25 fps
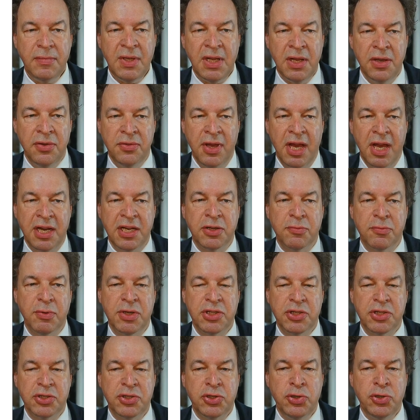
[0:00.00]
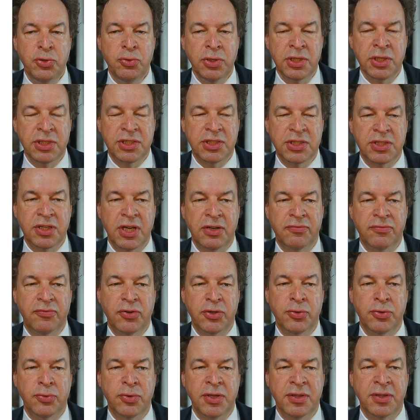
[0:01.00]
The adequate tools for
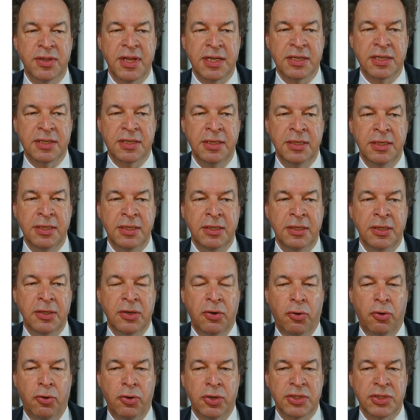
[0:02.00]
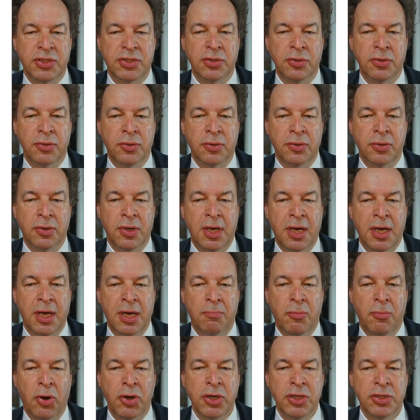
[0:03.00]
doing that, also
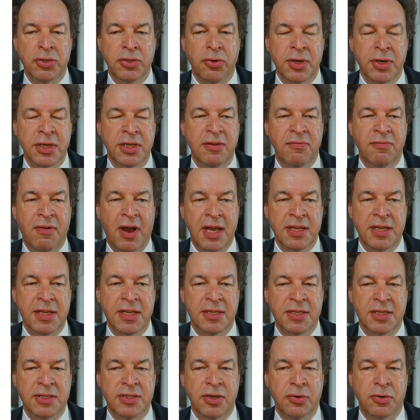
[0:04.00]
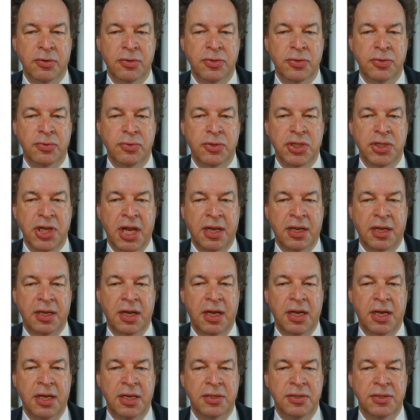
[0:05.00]
monitoring devices, and so to check
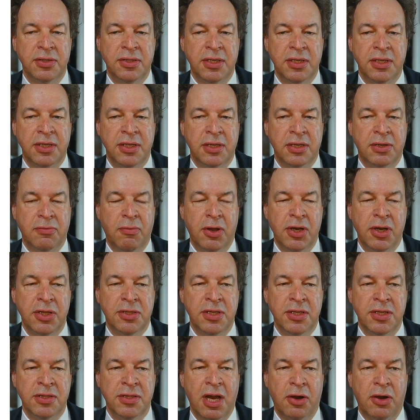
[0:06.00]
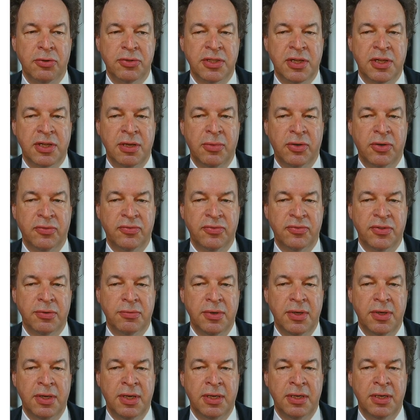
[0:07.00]
the quality and the outcome of
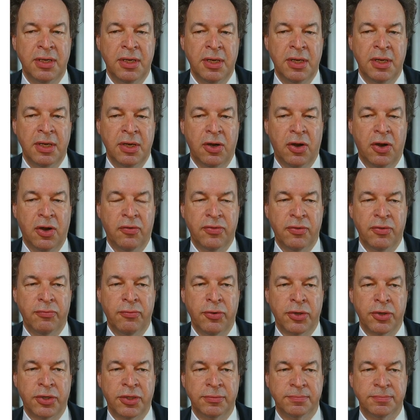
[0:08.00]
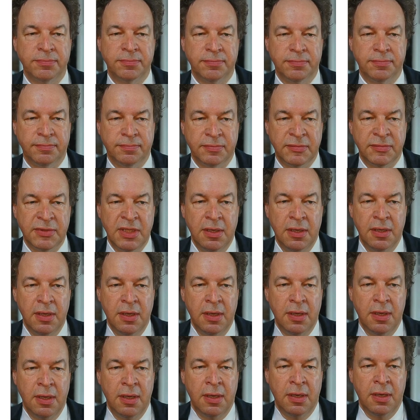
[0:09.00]
the work.
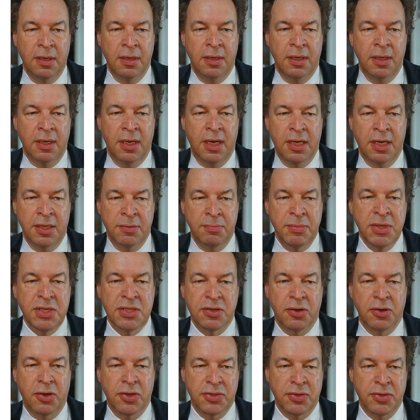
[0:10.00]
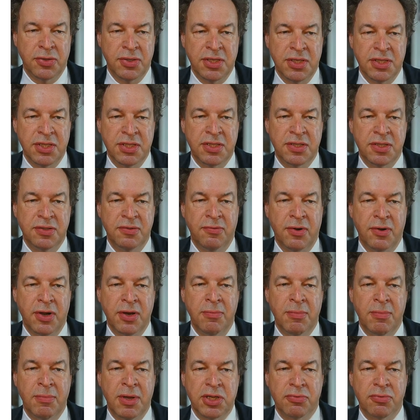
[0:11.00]
It means also this is very
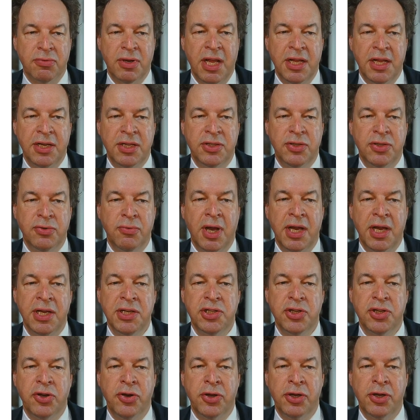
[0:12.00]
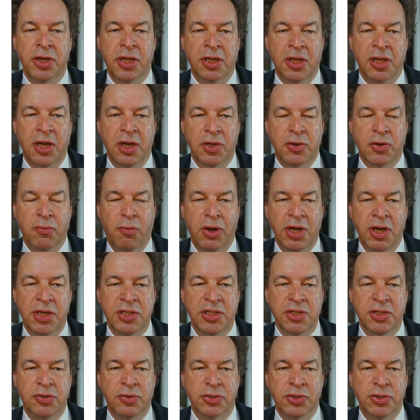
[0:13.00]
much related to internal
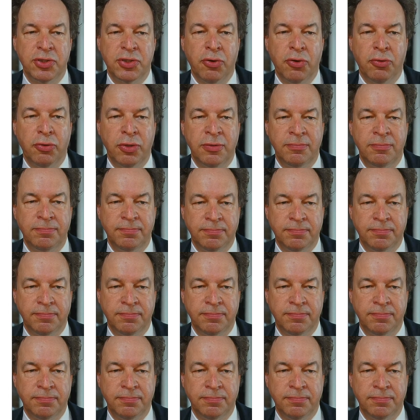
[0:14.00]
quality control.